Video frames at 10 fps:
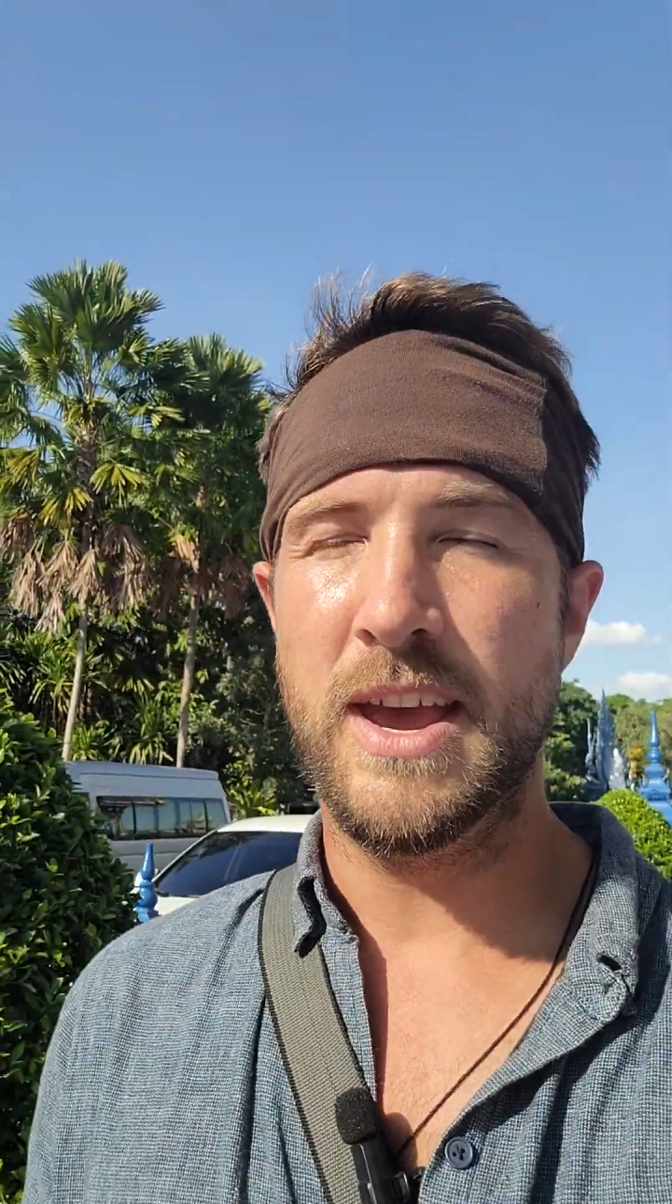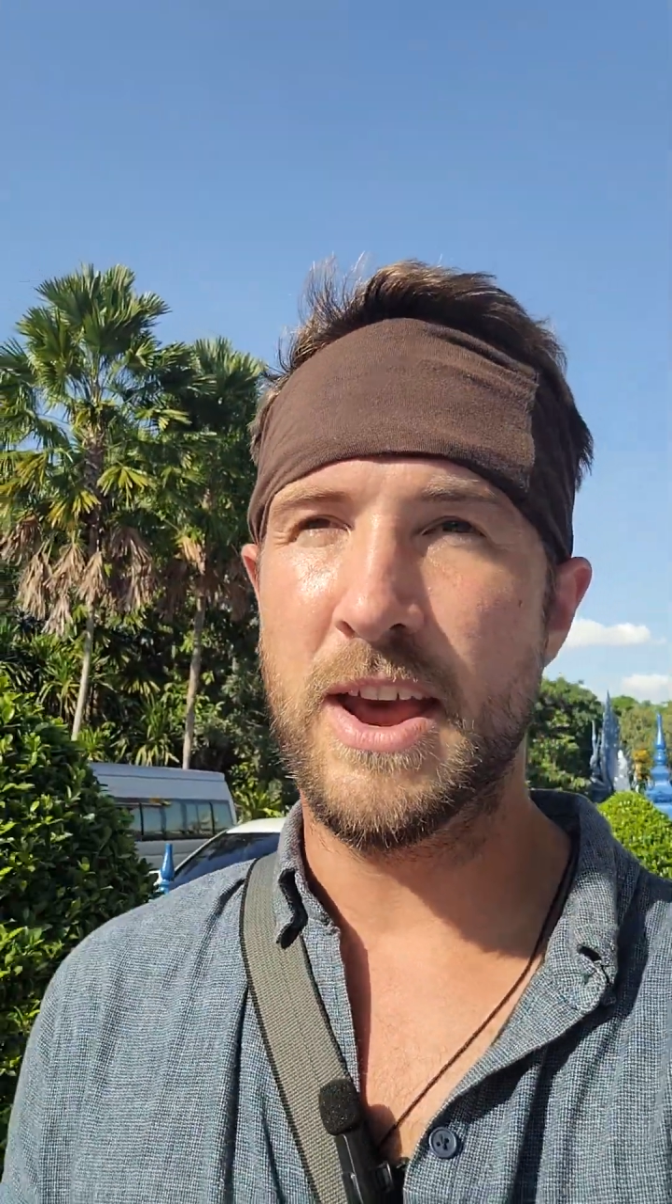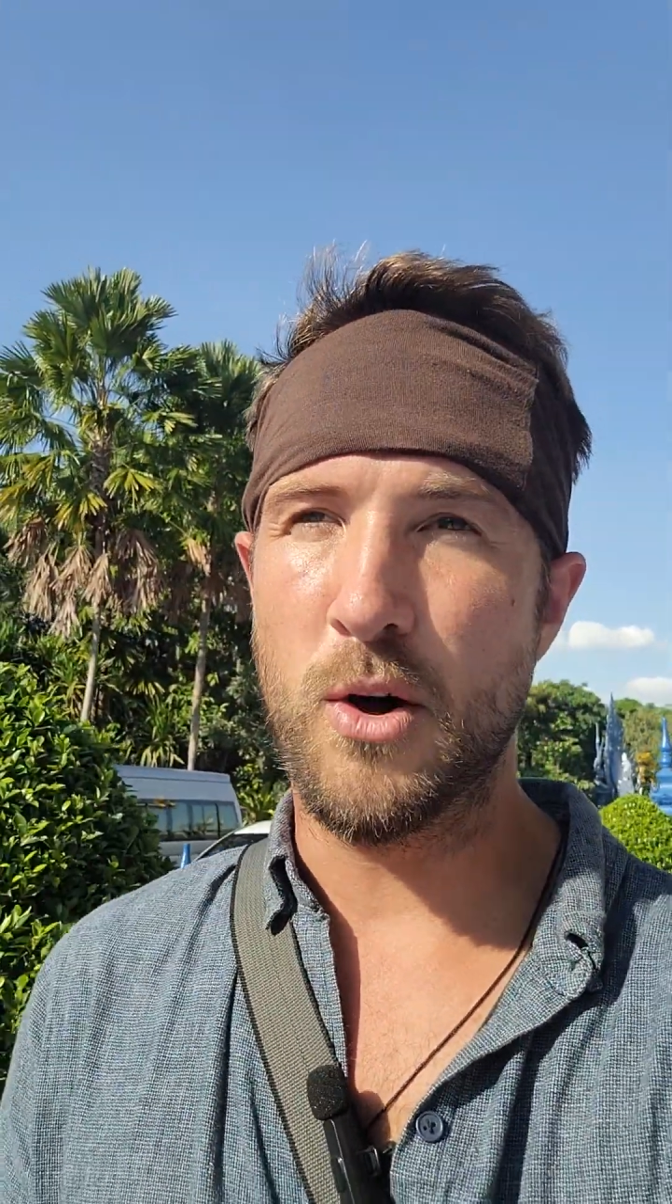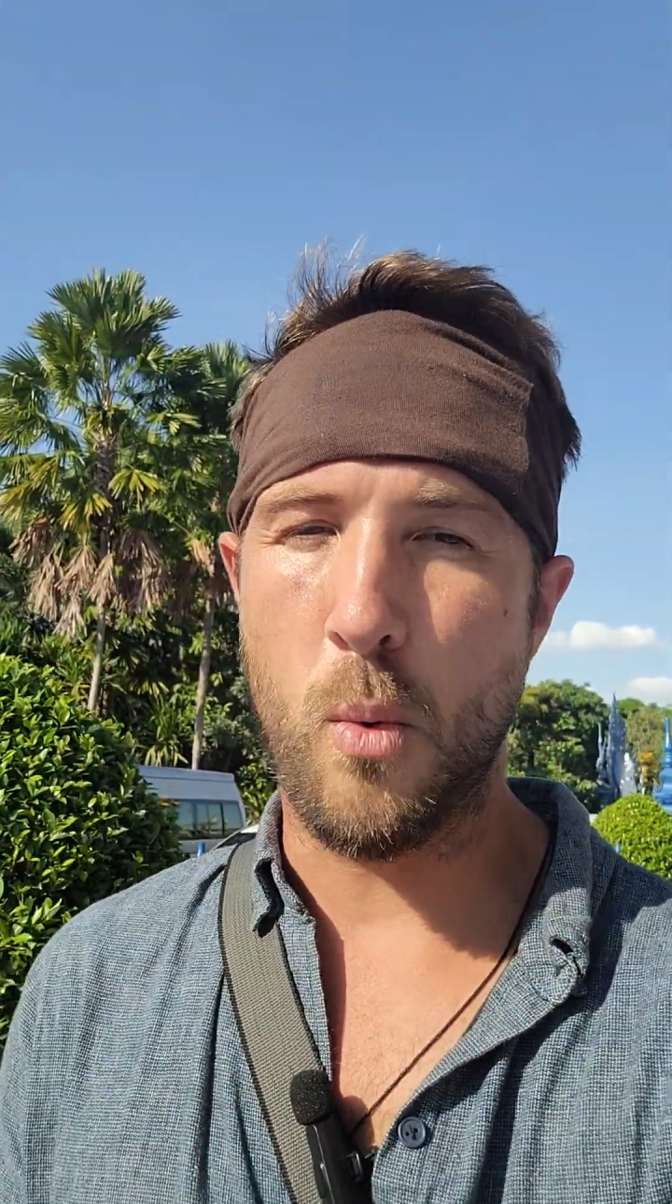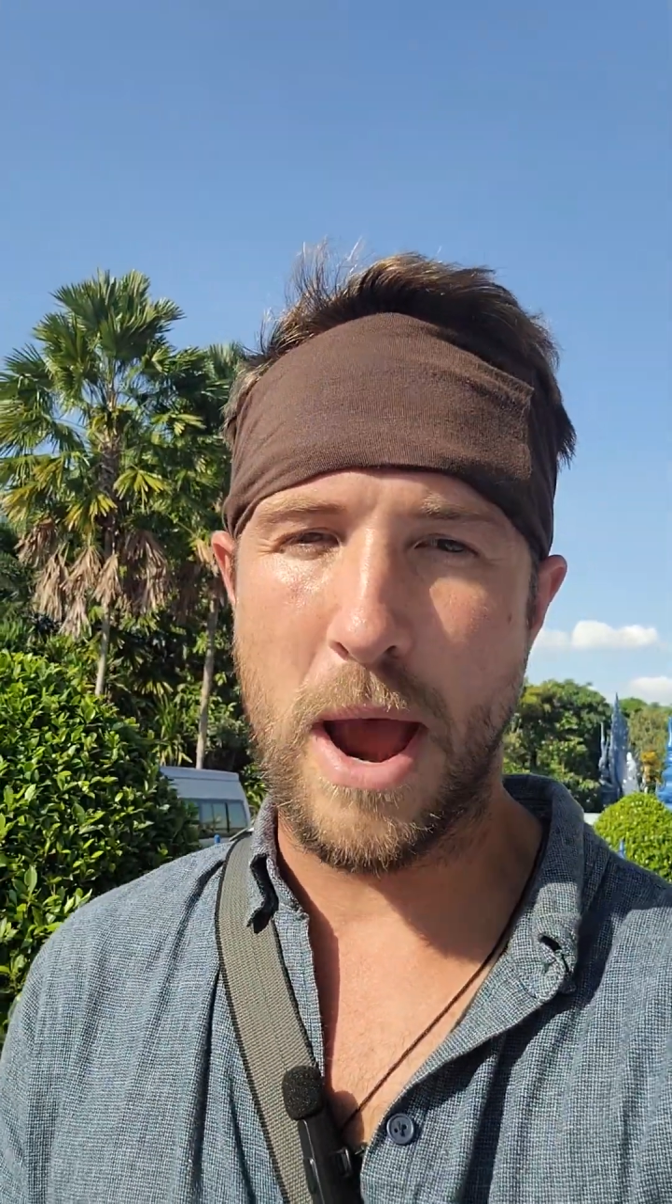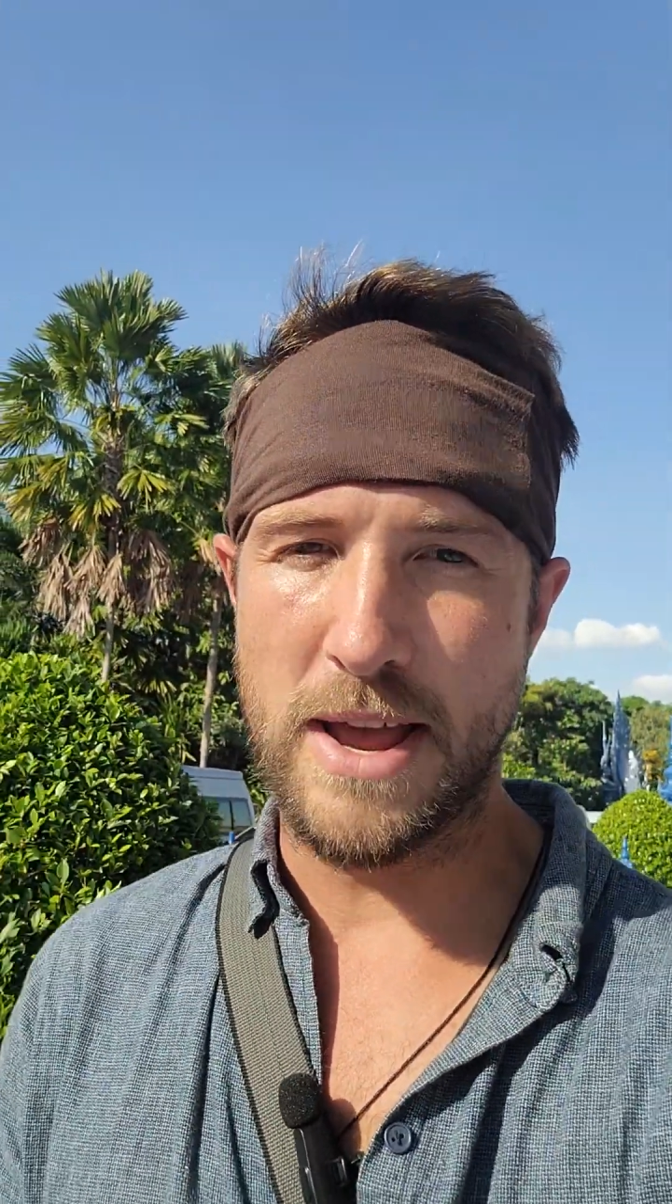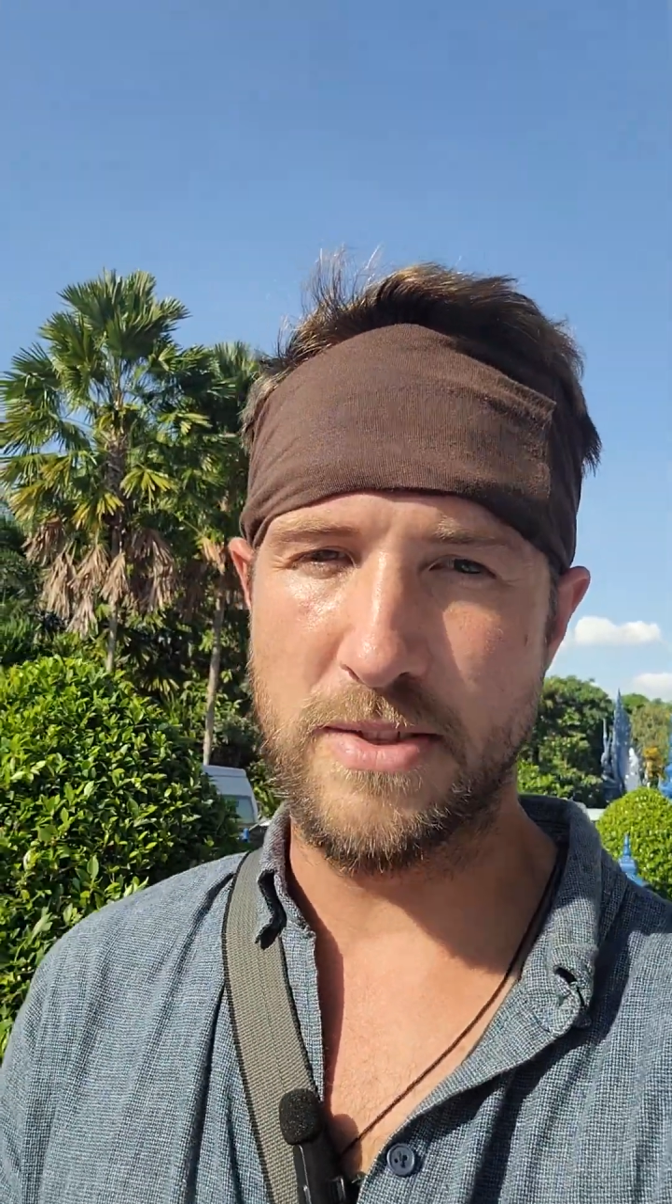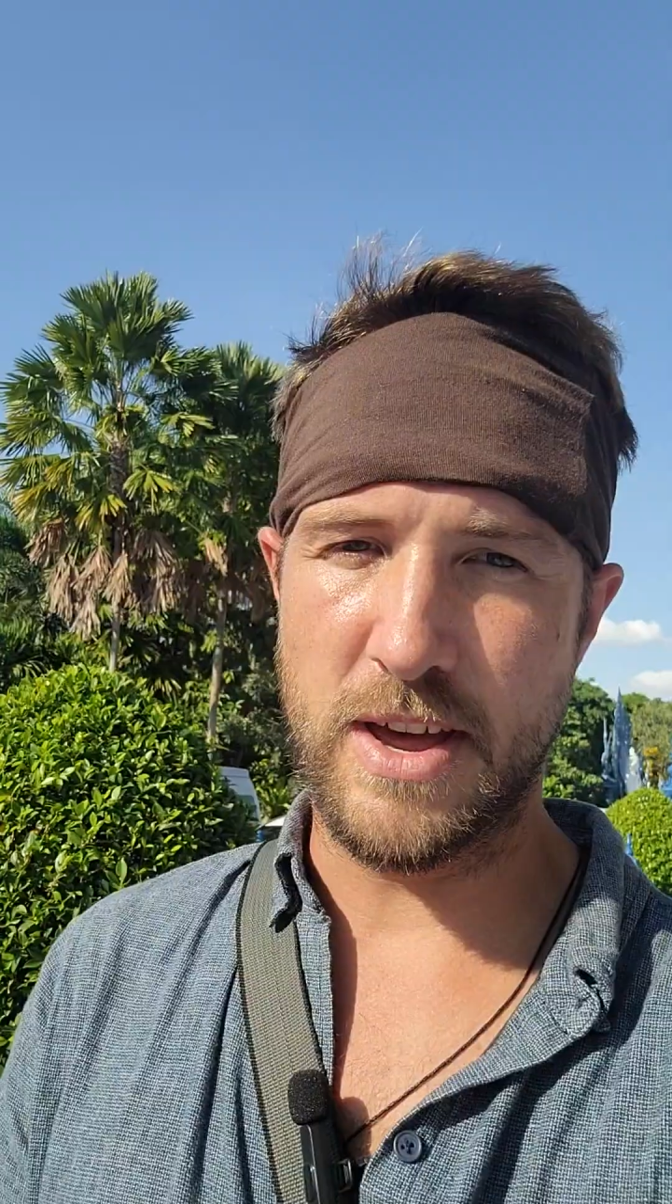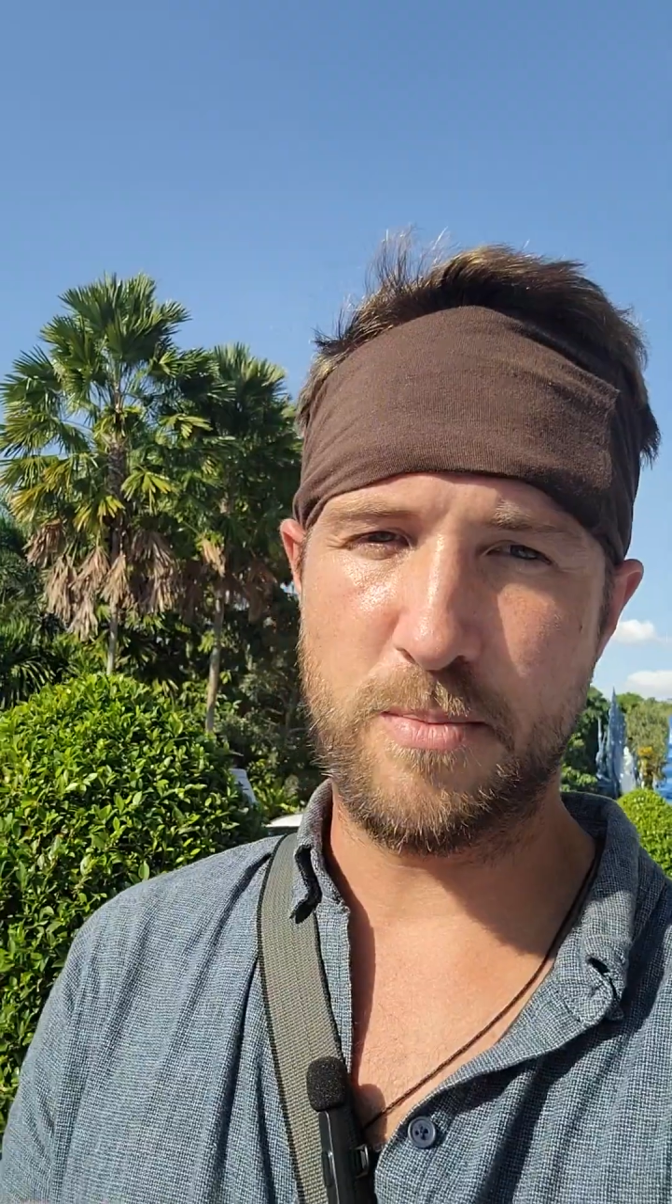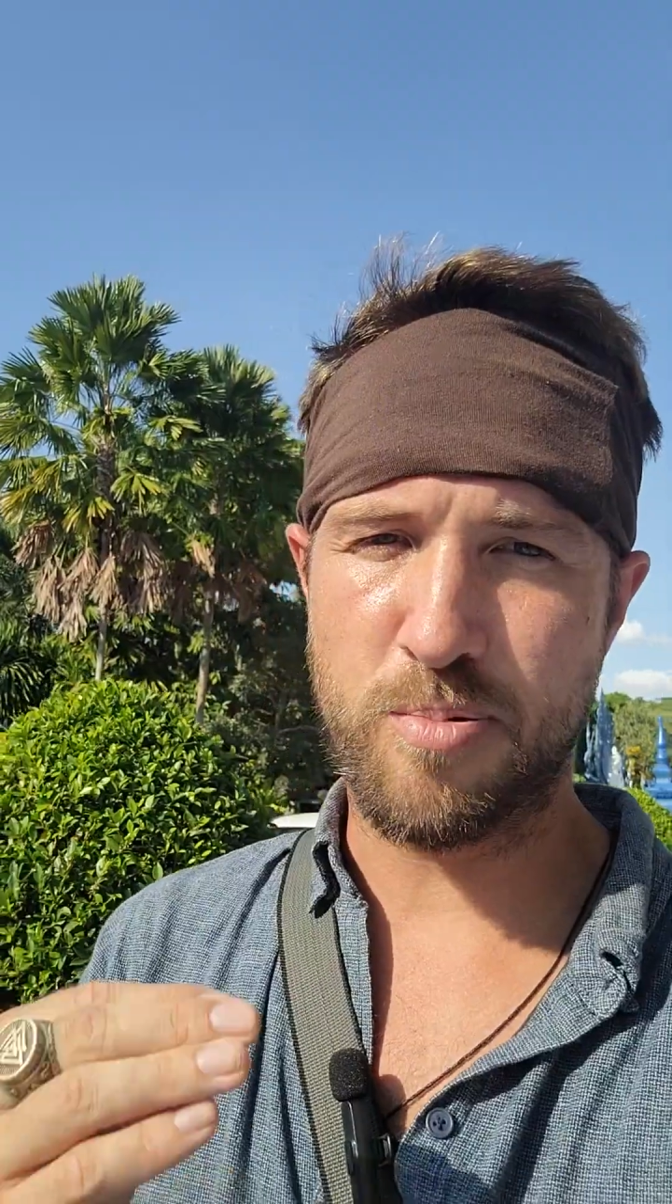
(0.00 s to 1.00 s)
in a
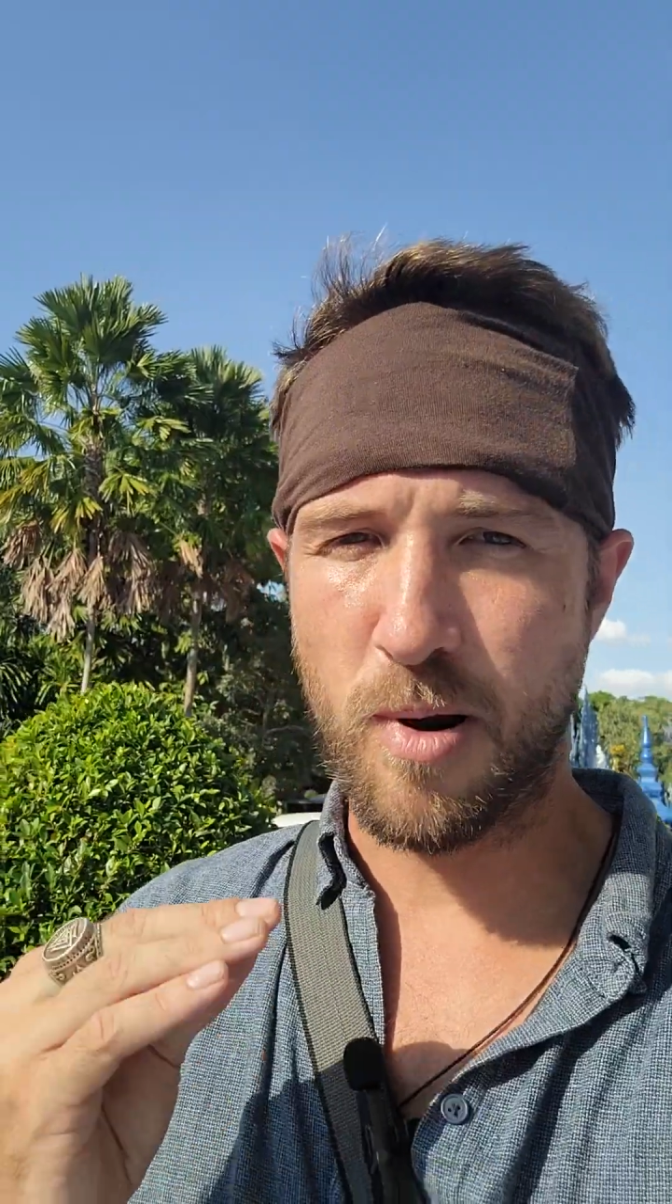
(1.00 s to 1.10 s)
way that